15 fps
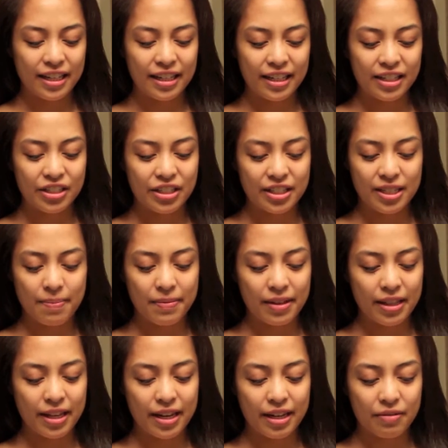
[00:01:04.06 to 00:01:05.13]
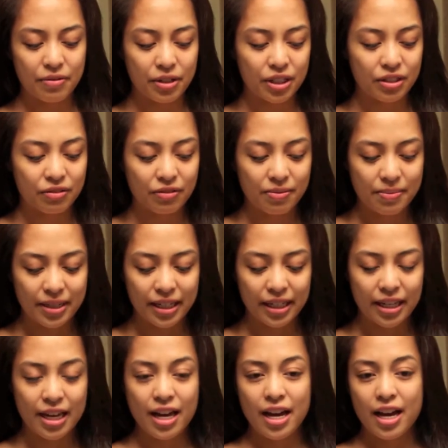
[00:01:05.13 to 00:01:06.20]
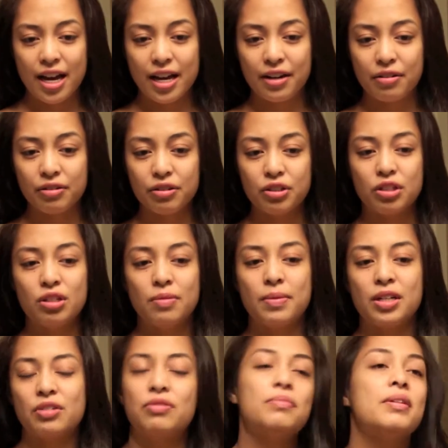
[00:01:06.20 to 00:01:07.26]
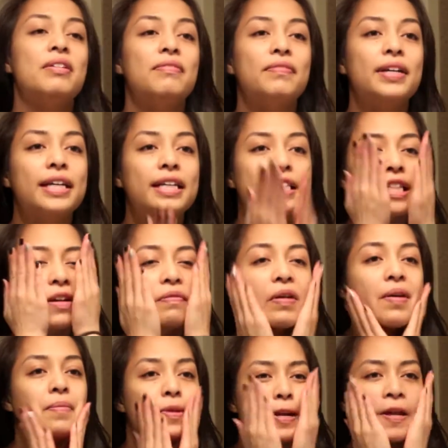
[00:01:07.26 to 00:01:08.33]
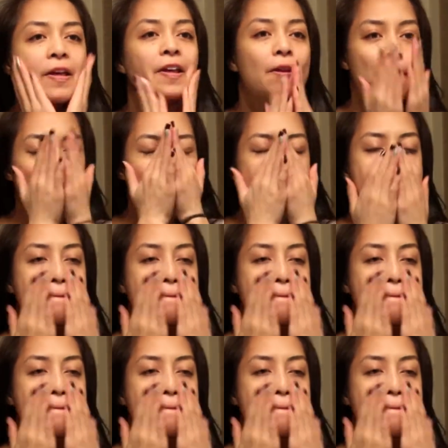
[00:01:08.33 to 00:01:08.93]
it's just something that works for me. I don't use too much for my face. I rub it in.